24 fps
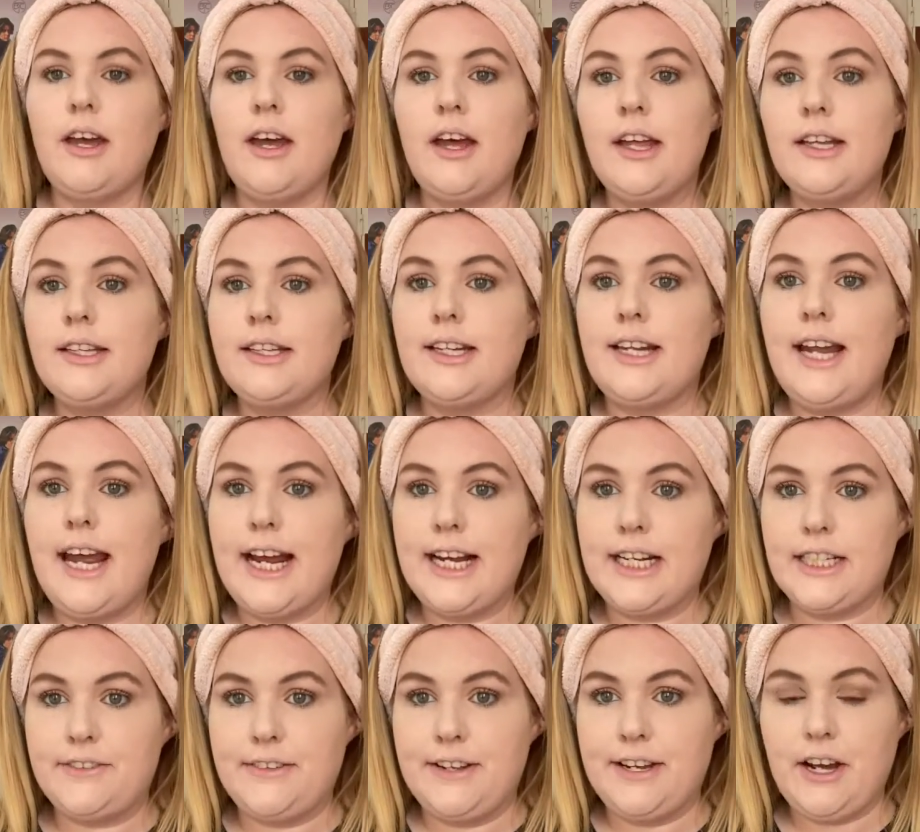The
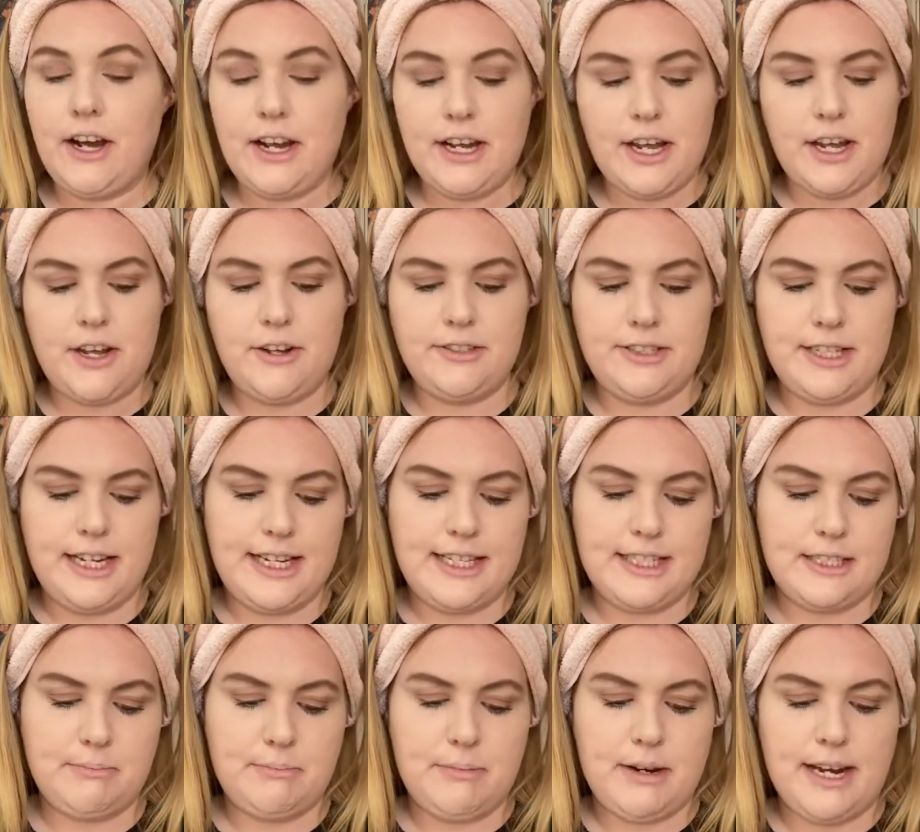next thing I use
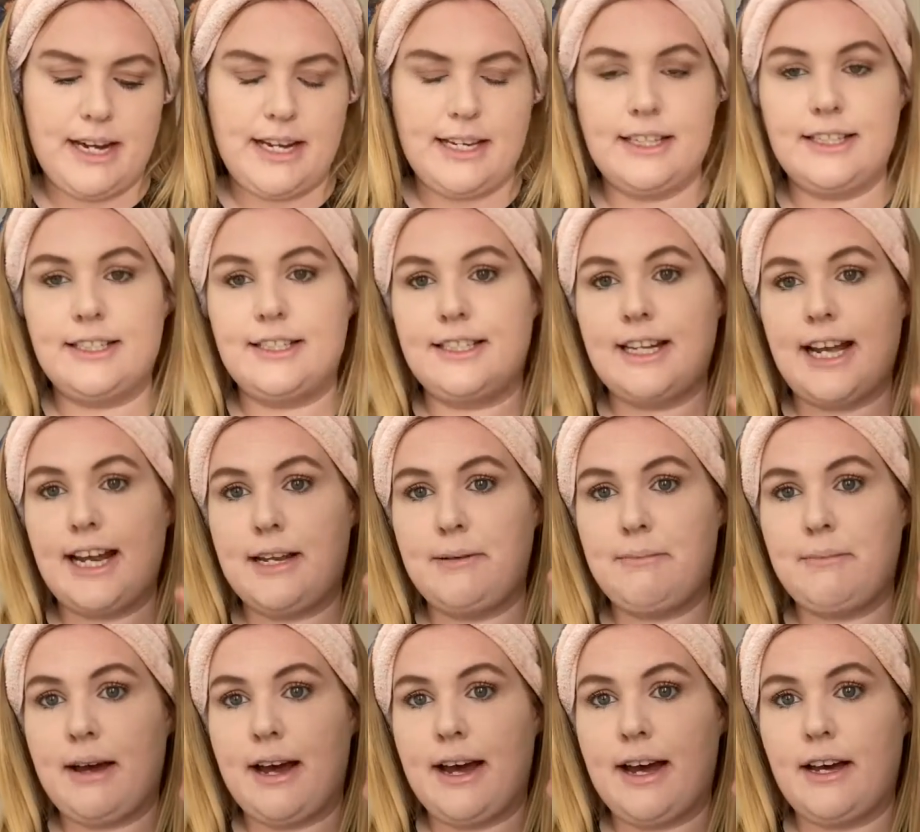is my Stay
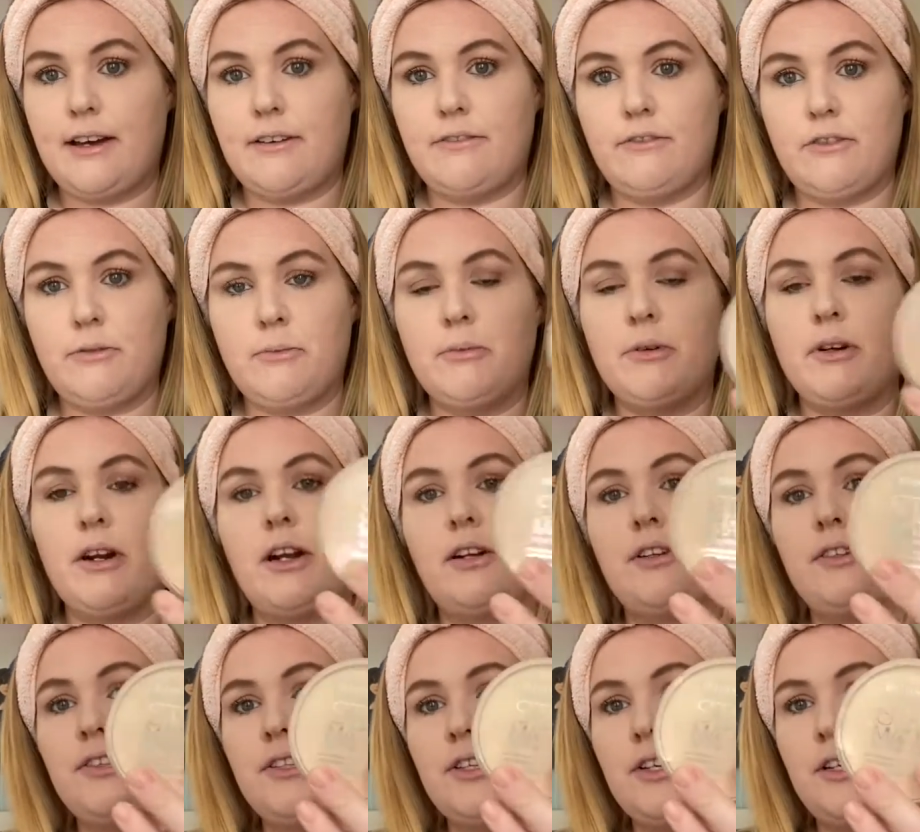Matte Rimmel
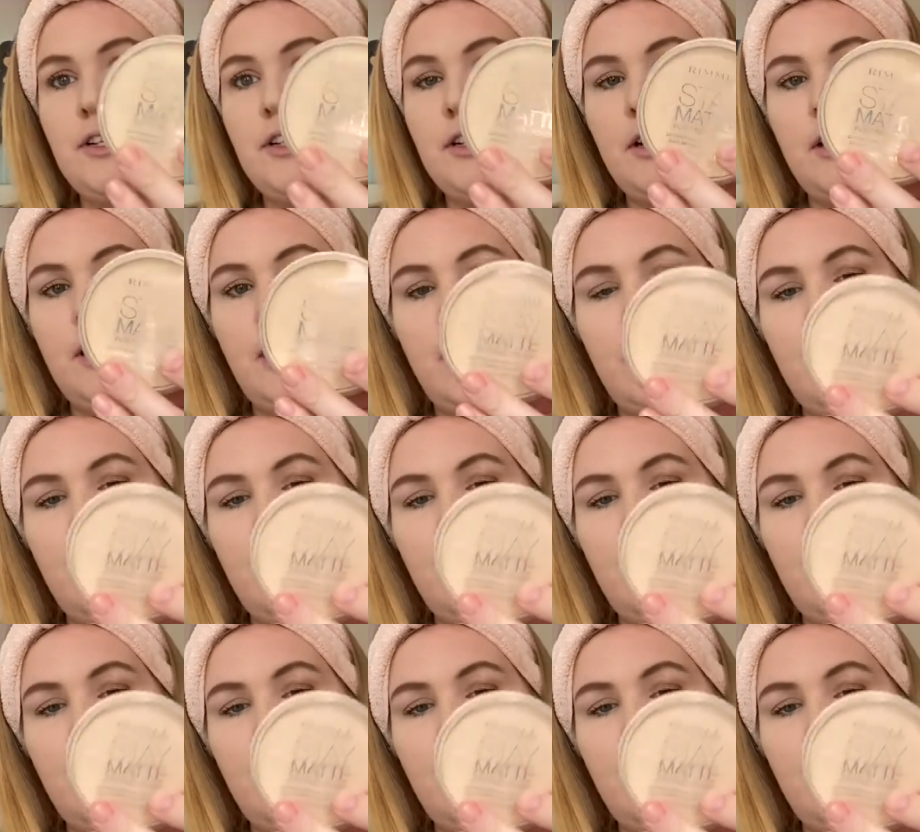London